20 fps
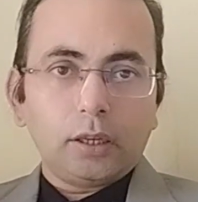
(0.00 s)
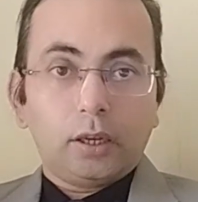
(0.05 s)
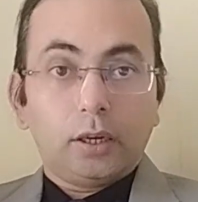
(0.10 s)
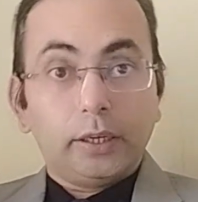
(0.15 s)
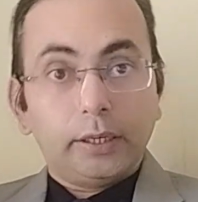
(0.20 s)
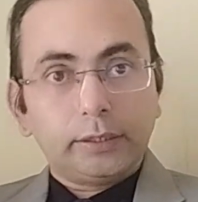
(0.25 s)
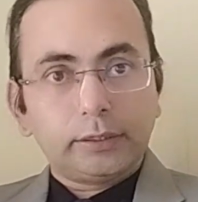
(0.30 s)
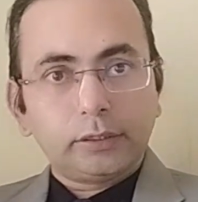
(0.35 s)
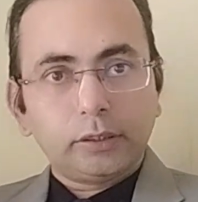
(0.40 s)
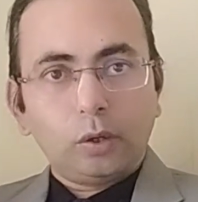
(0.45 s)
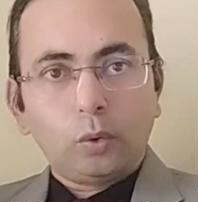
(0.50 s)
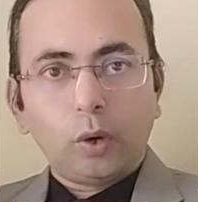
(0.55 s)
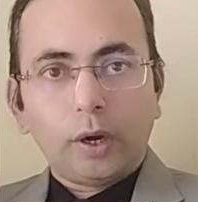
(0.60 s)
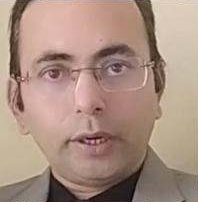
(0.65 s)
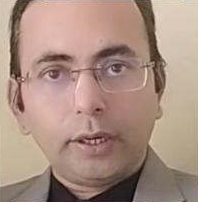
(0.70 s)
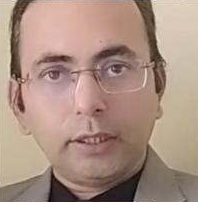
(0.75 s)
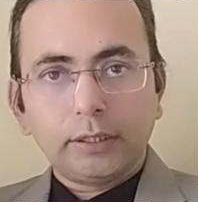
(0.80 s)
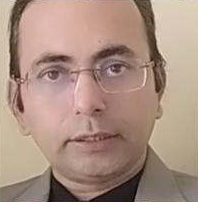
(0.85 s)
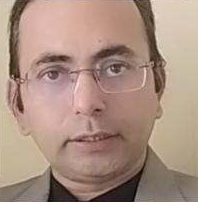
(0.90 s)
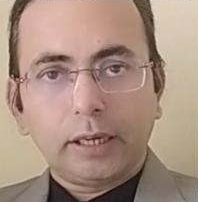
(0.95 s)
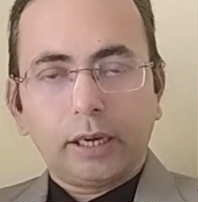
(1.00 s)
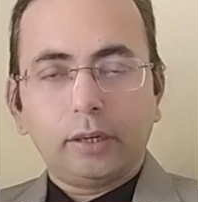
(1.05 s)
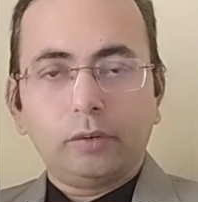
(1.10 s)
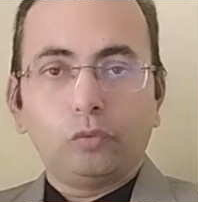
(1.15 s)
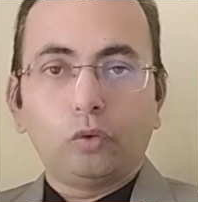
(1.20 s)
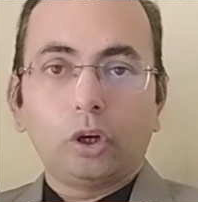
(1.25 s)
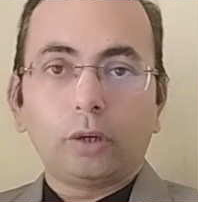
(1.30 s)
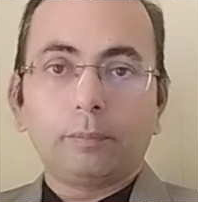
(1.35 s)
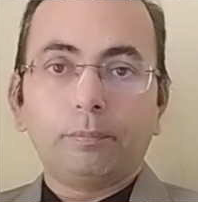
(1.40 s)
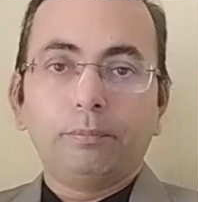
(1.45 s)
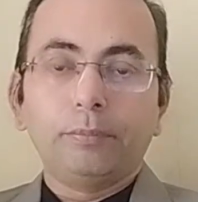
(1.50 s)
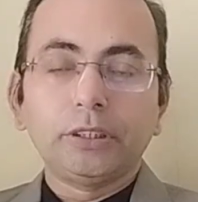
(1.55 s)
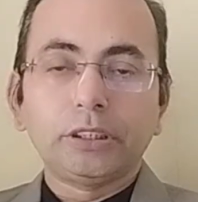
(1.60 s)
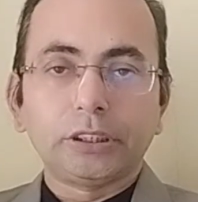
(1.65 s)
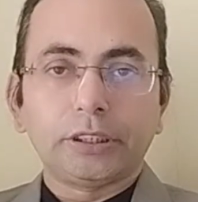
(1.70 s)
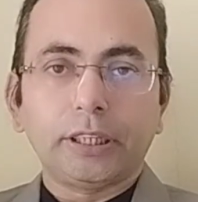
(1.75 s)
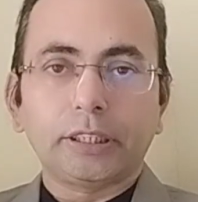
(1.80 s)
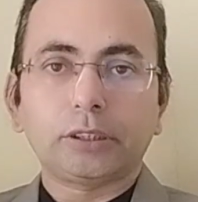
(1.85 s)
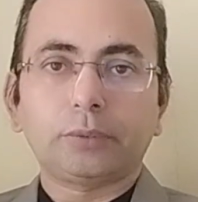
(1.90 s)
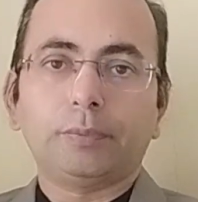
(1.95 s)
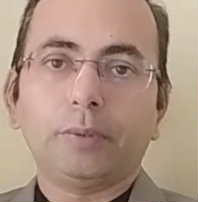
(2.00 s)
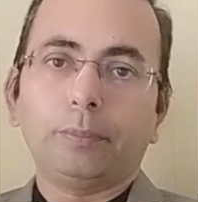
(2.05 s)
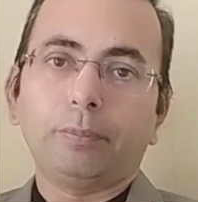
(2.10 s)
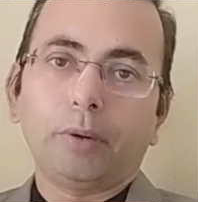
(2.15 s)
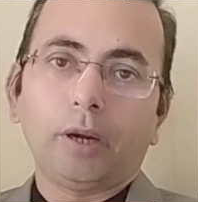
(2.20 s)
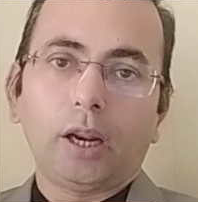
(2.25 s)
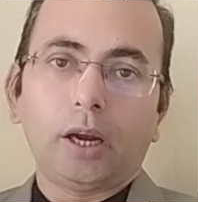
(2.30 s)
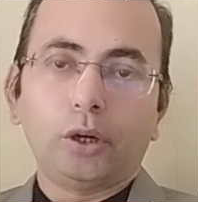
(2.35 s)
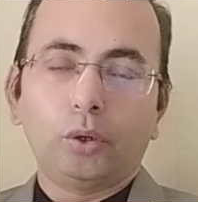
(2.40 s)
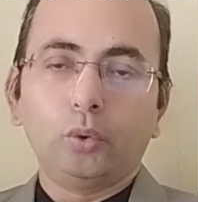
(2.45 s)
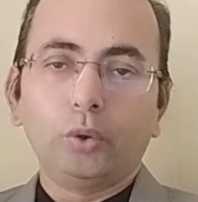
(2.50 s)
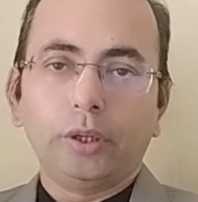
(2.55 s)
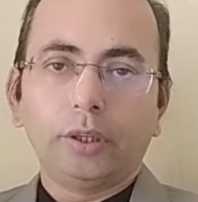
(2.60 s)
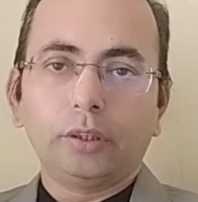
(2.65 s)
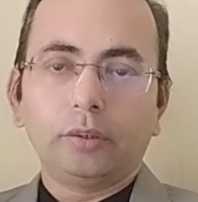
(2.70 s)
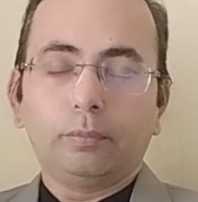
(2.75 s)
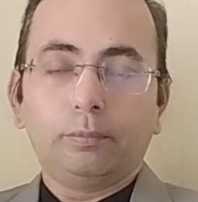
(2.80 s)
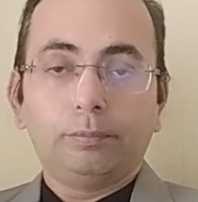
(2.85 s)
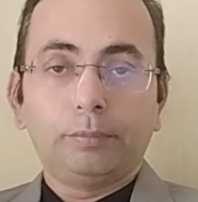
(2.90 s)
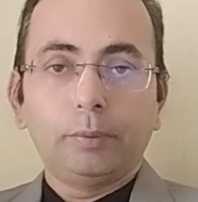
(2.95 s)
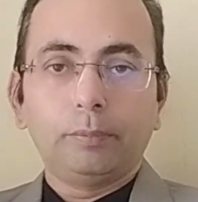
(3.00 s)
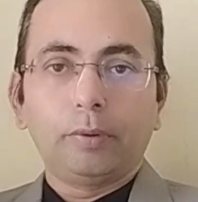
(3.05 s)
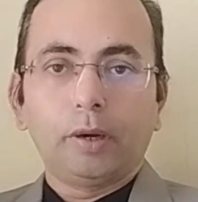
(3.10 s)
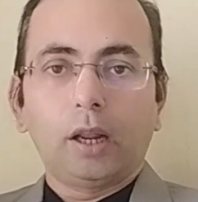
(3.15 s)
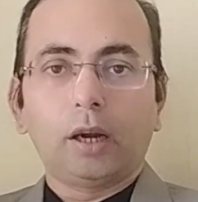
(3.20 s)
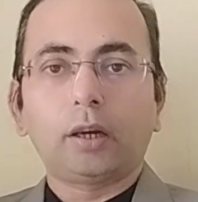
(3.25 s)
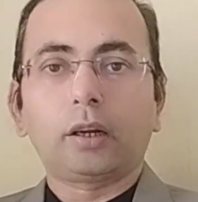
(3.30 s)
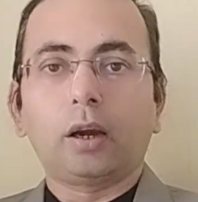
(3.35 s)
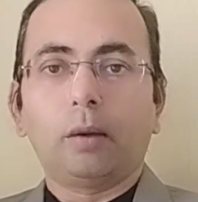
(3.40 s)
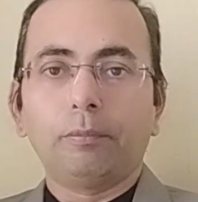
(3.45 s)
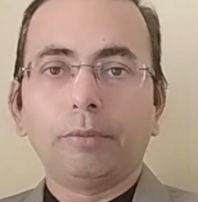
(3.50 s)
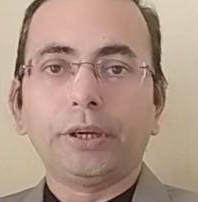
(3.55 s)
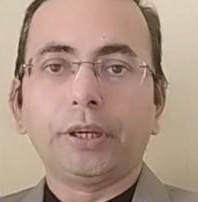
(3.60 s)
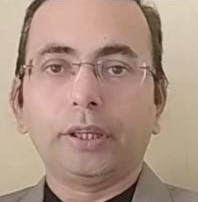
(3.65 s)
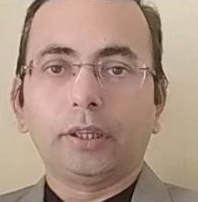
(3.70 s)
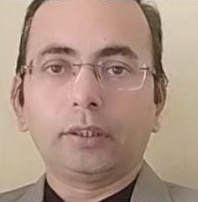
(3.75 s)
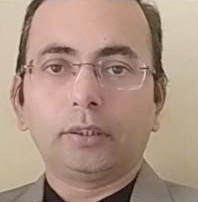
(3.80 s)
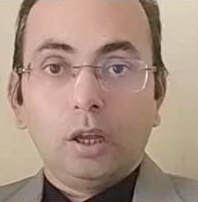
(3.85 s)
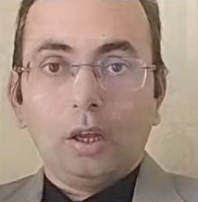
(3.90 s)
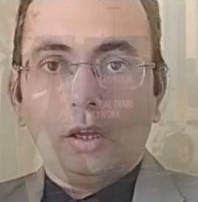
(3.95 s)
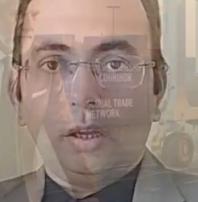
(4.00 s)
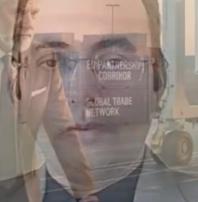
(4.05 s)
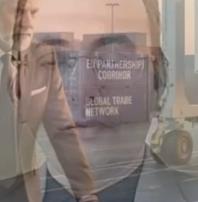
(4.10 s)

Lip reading: let's now understand what mistakes people are doing, people are committing. If